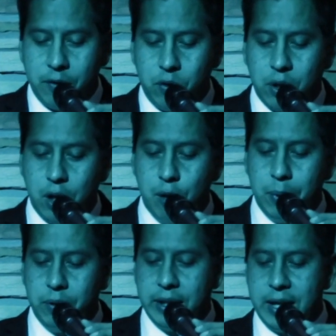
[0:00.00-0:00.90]
for
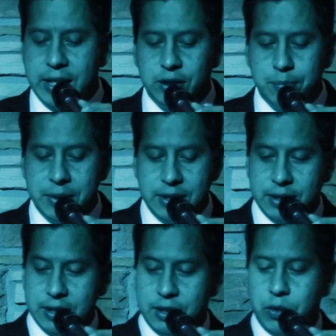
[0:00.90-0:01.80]
global and national
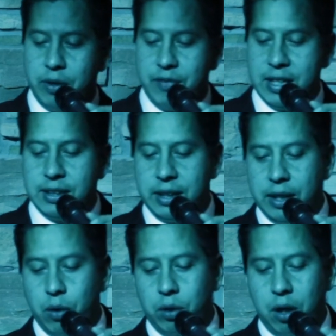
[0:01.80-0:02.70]
businesses to invest in
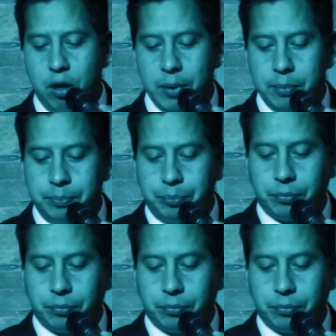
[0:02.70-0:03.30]
Oklahoma.